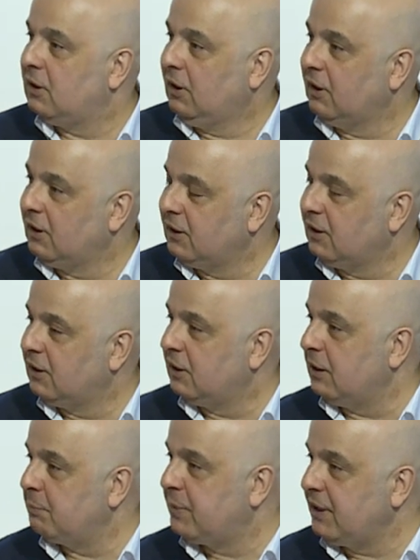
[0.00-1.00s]
uh,
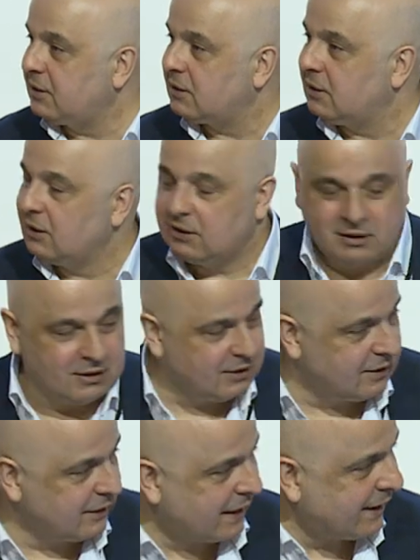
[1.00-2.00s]
a bit,
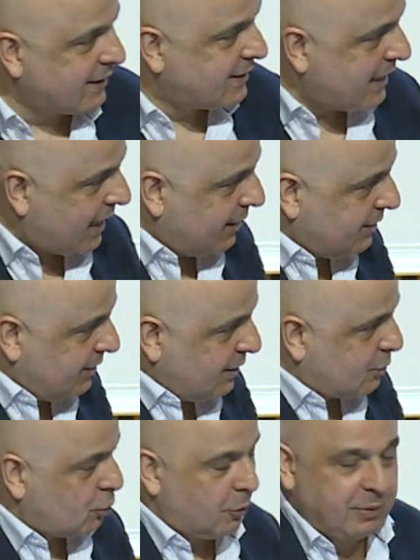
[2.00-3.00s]
uh, not exactly
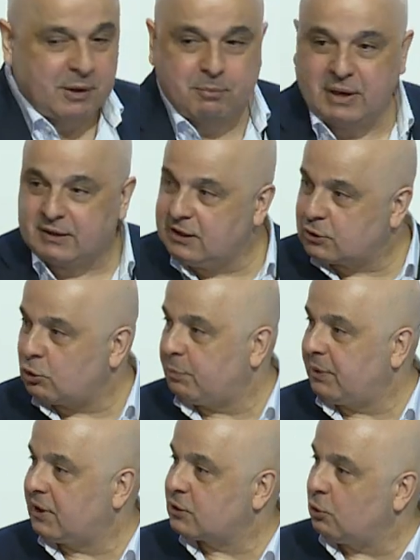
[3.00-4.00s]
this topic, but this
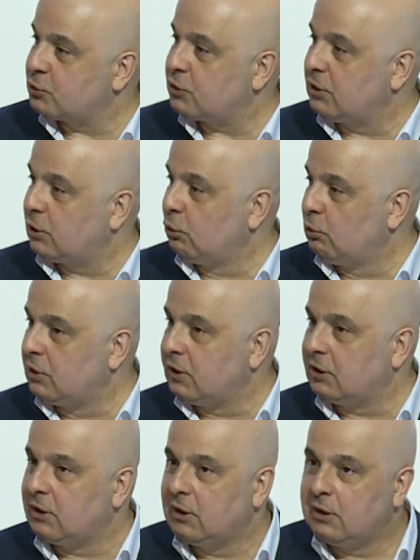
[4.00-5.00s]
topic is also
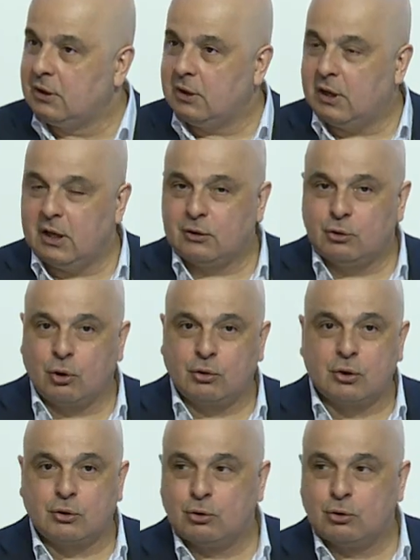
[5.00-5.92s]
included, and Dr.